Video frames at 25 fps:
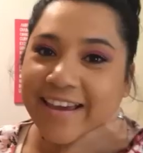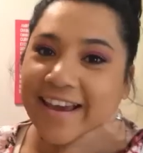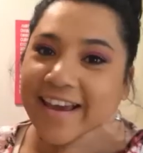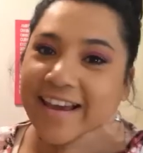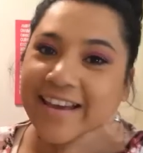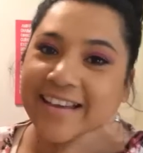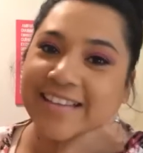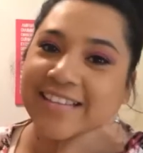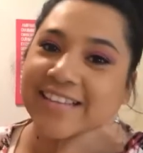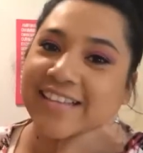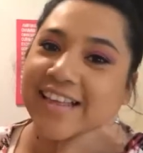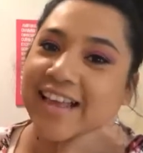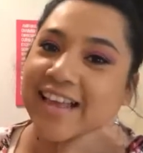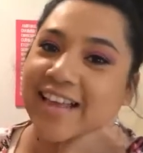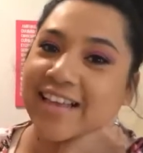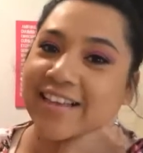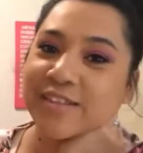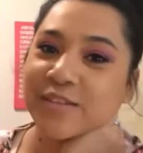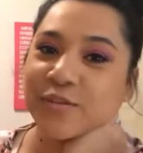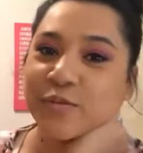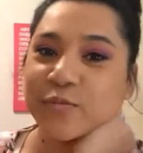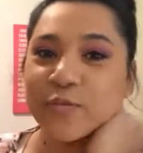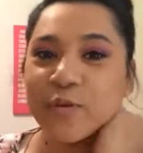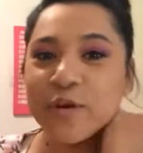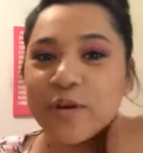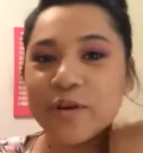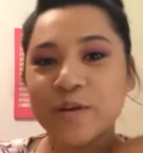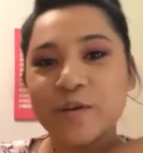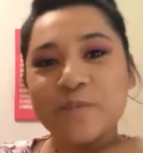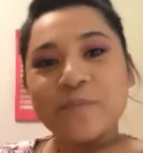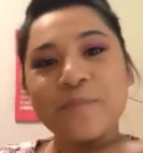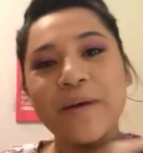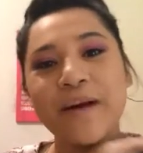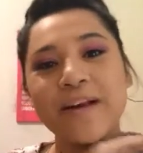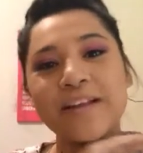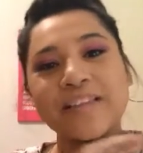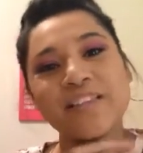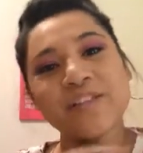Hey guys, and
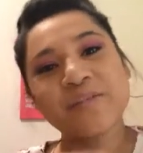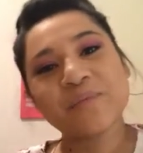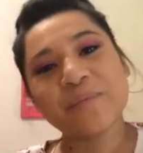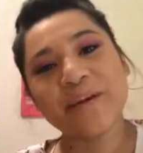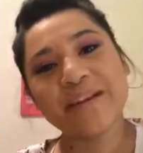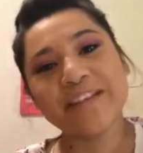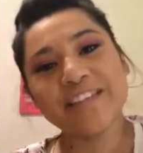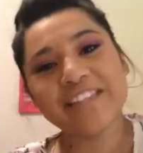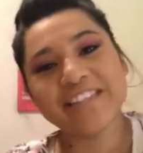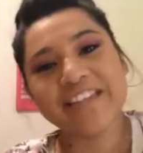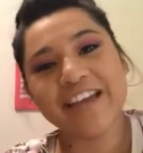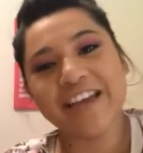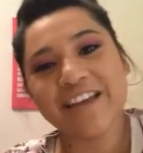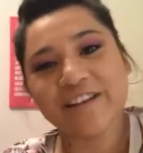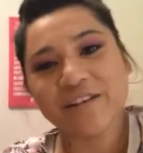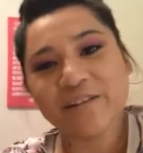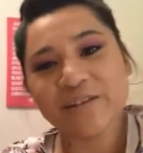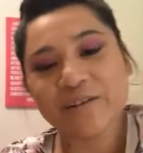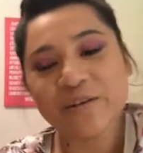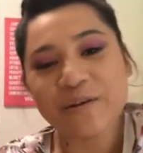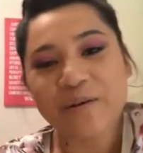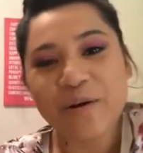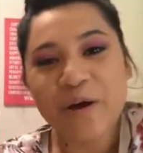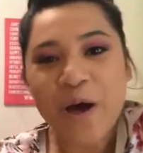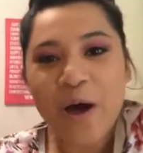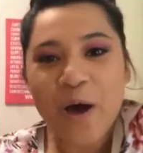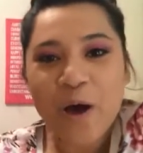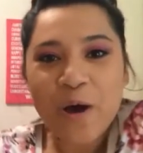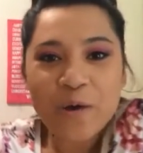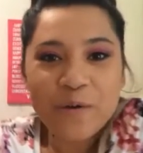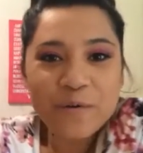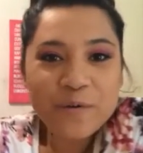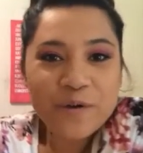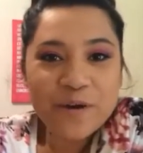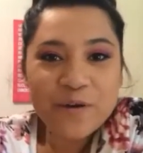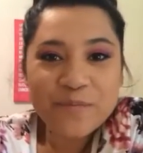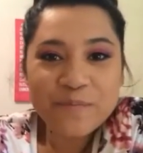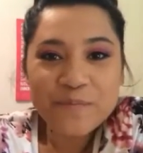welcome back to my channel.
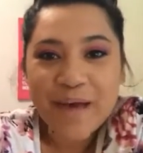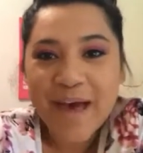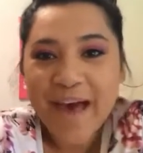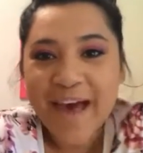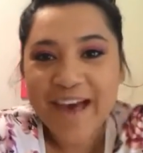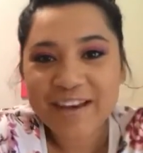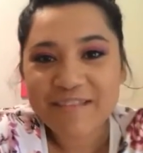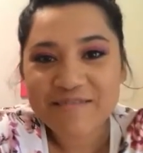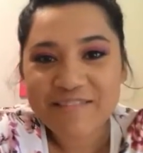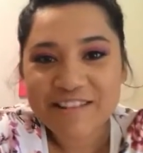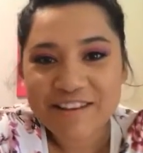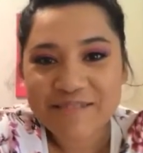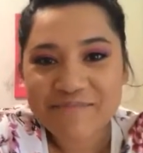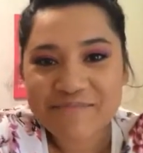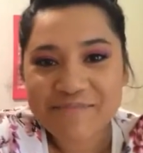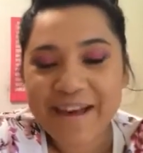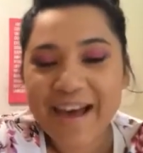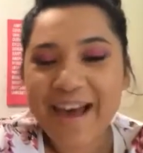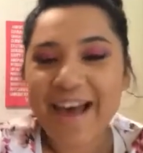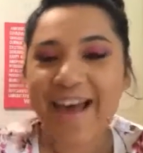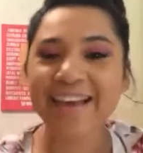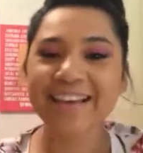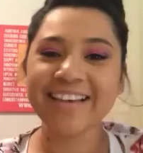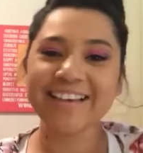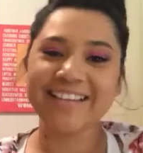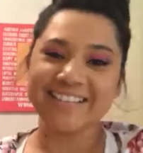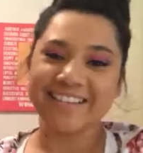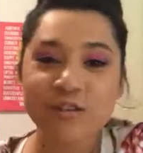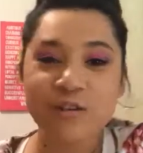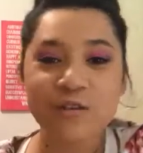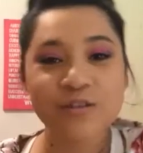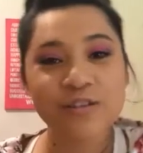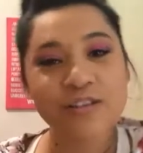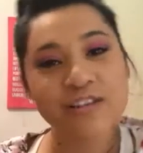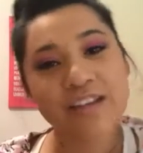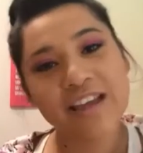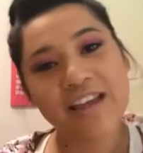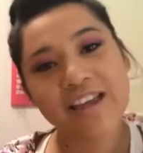Welcome back.
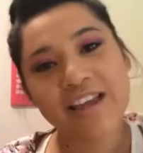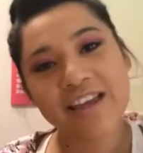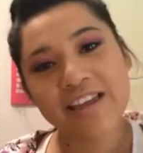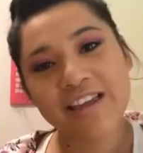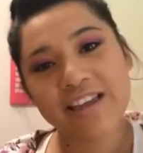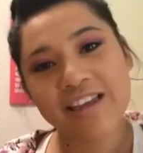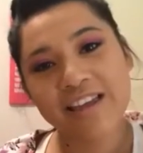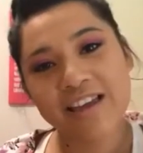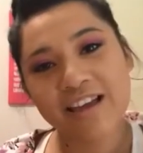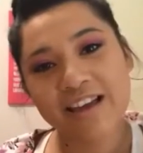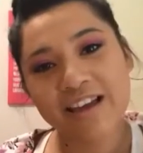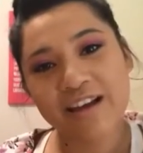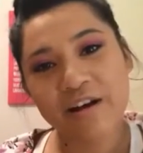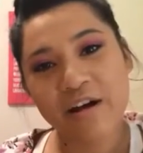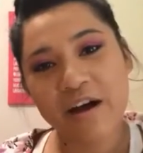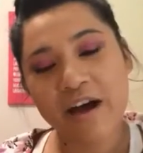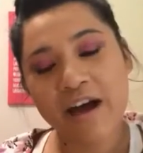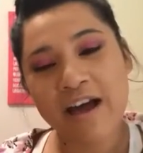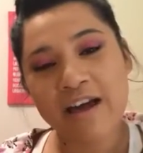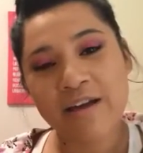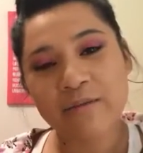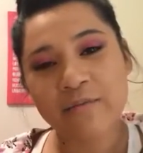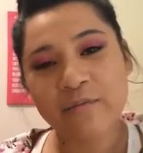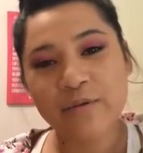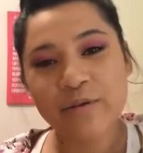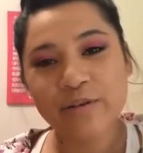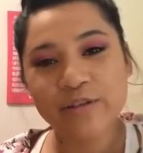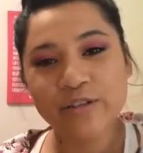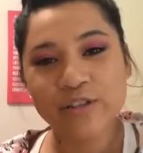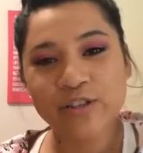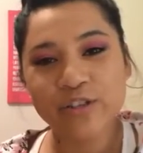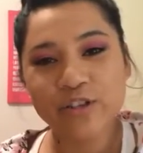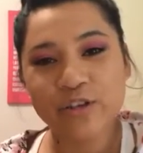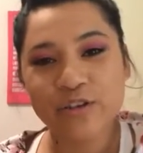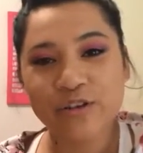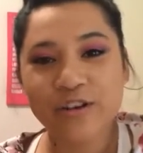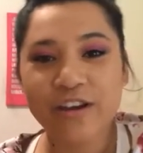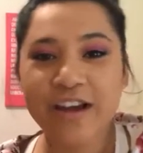So today I'm going to
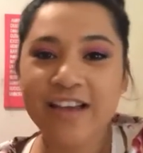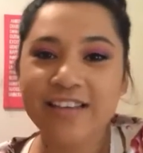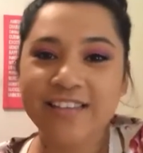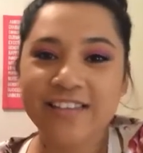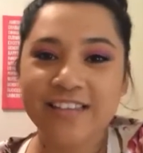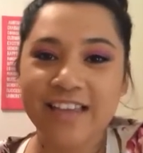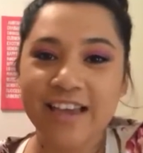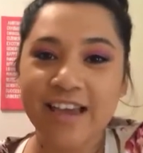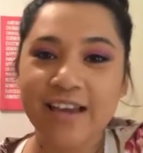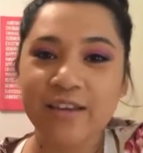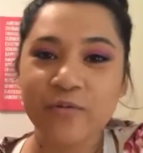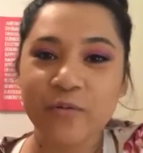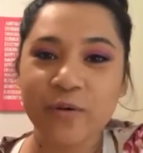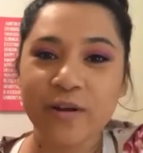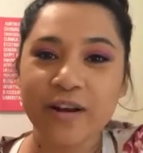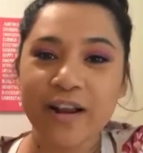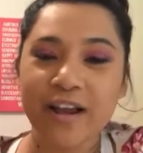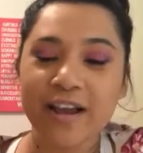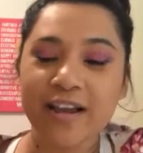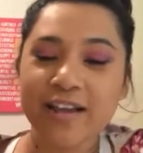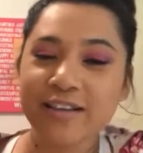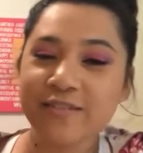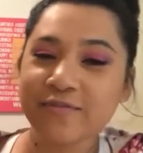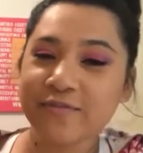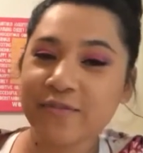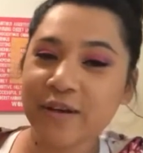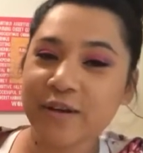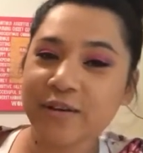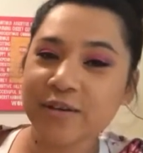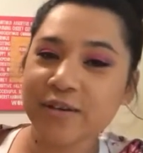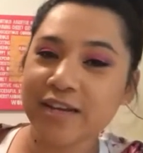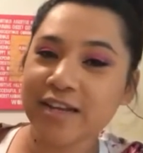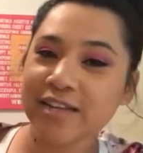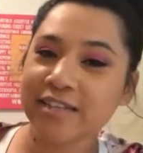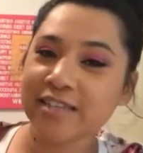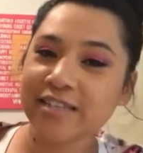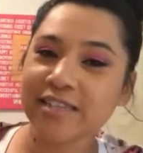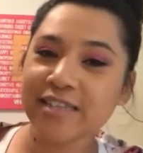show you guys again what I found
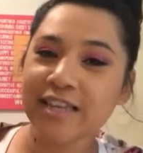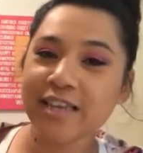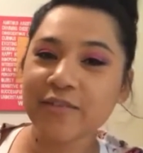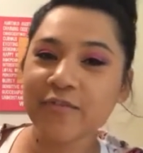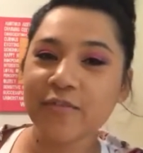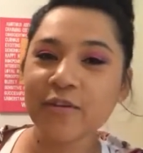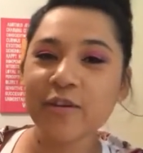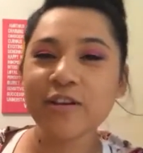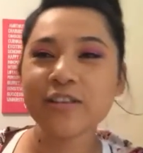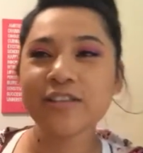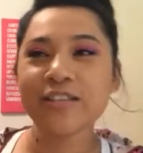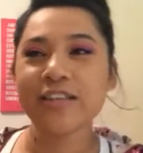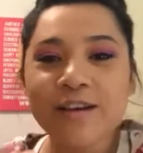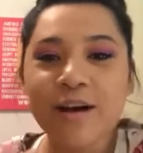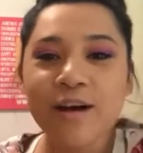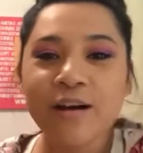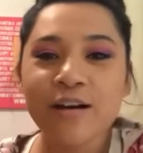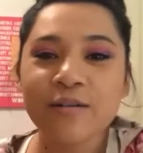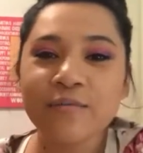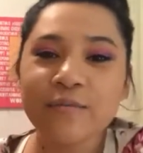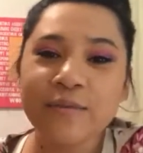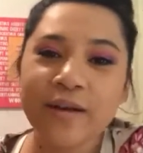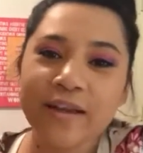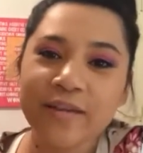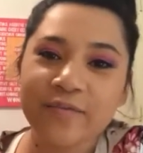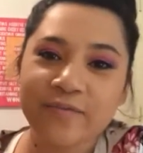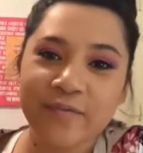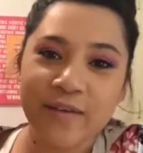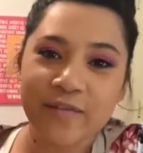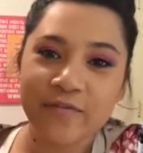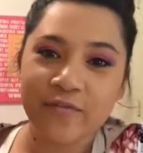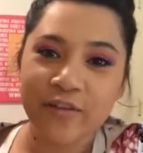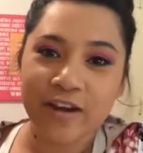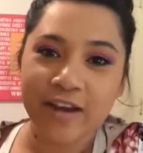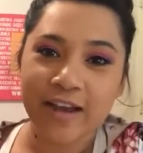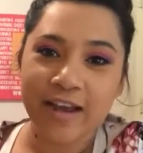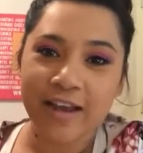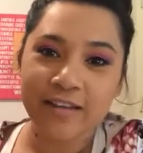at Savers. These are my
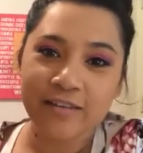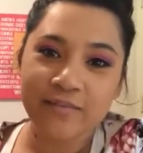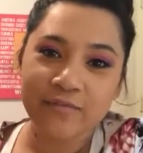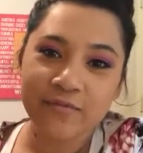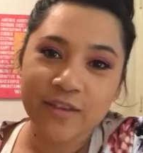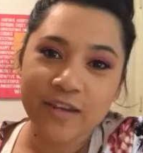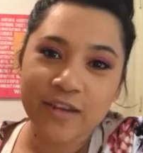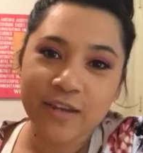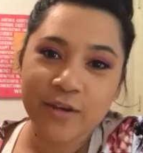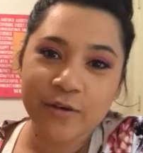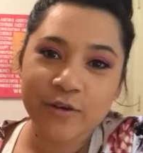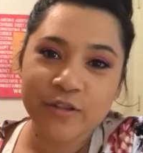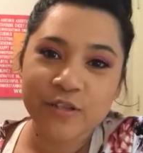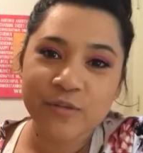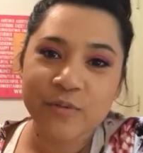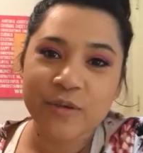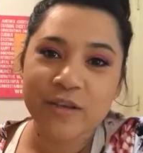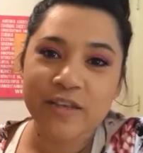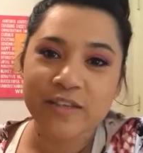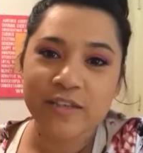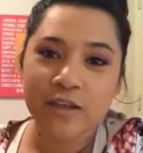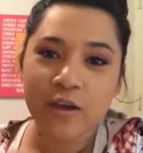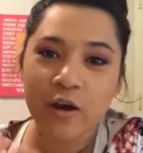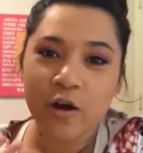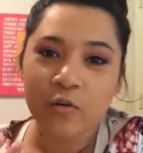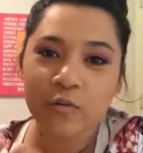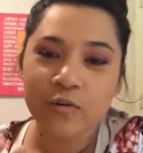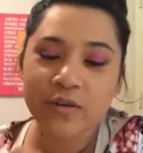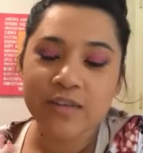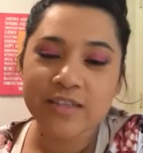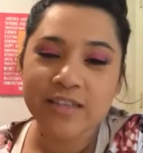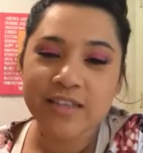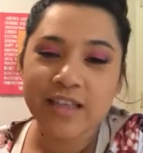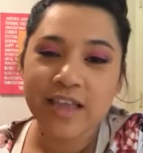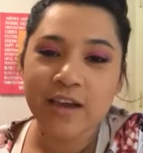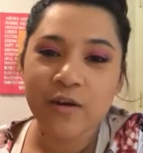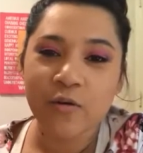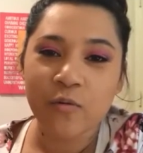favorite kind of videos because I
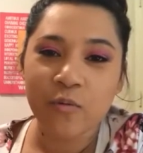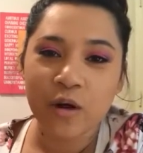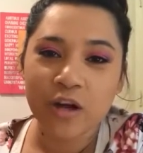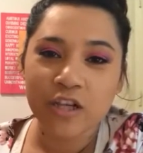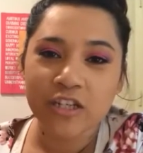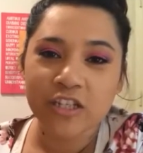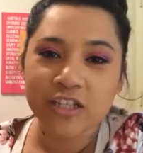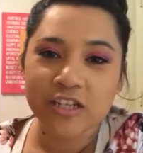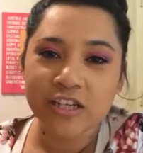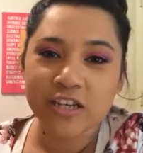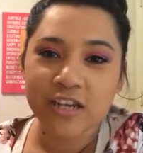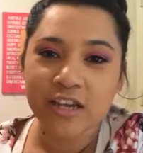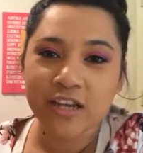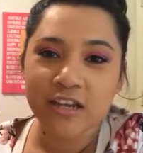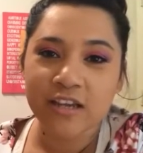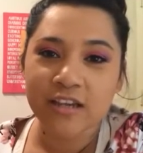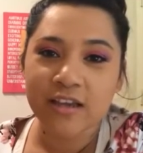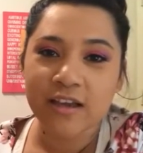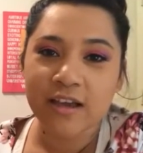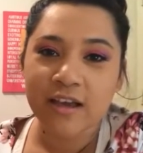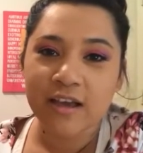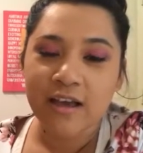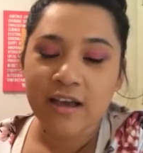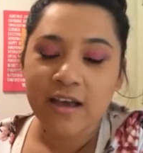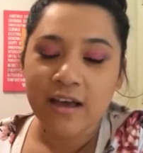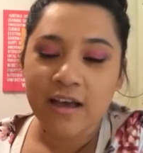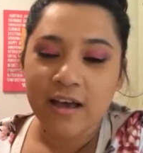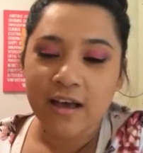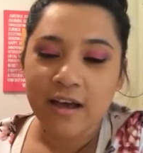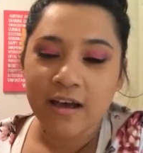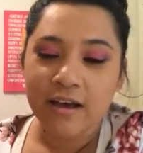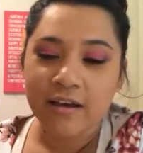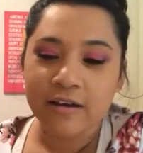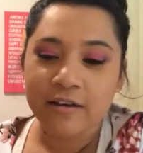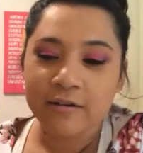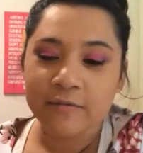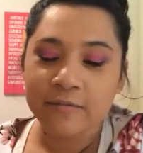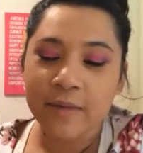always like watching,
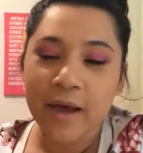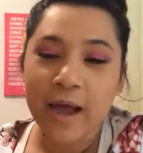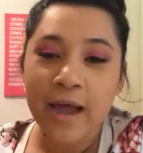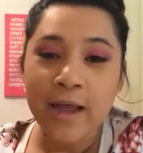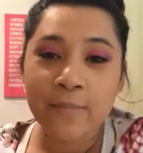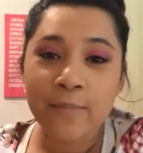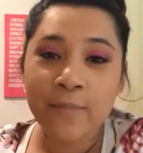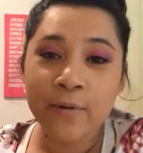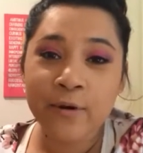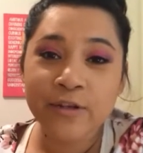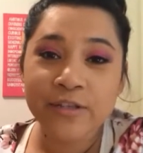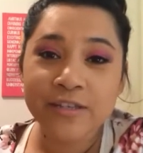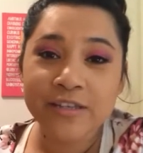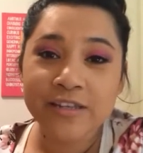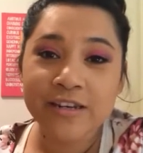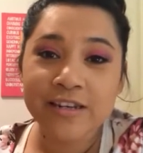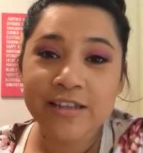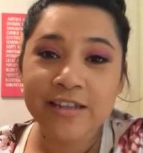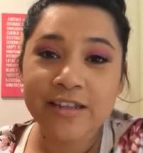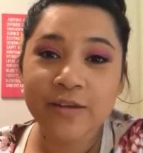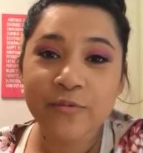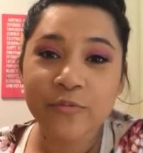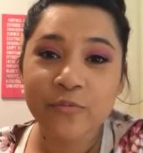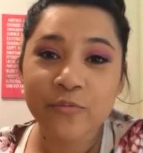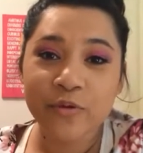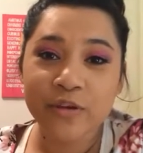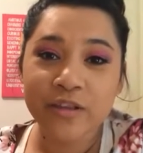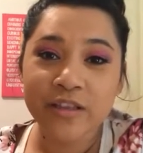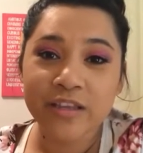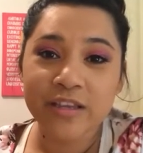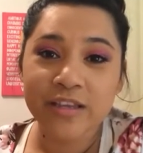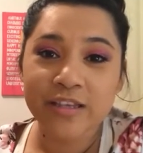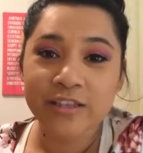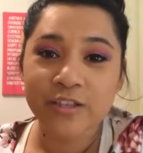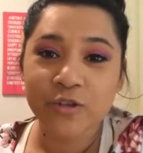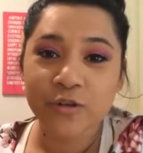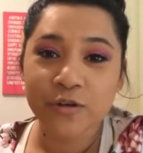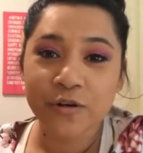I personally
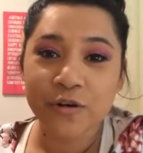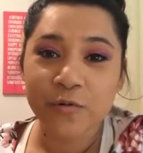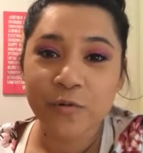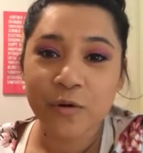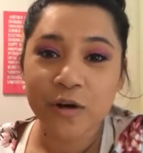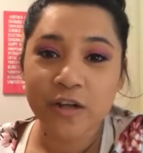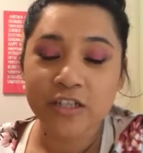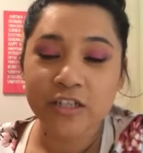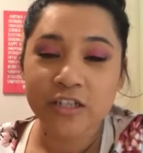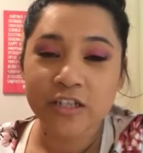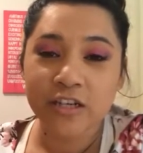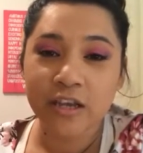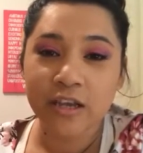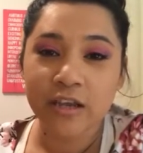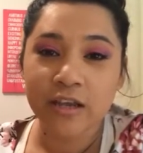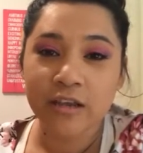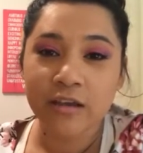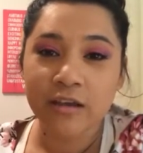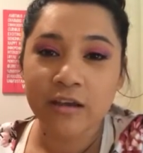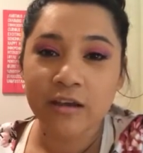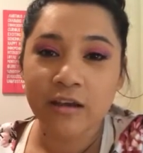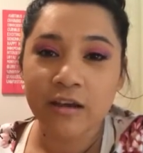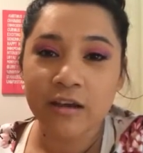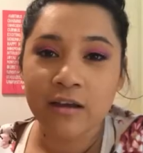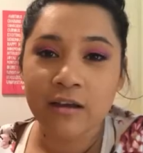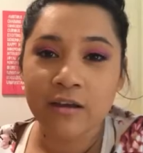really enjoy watching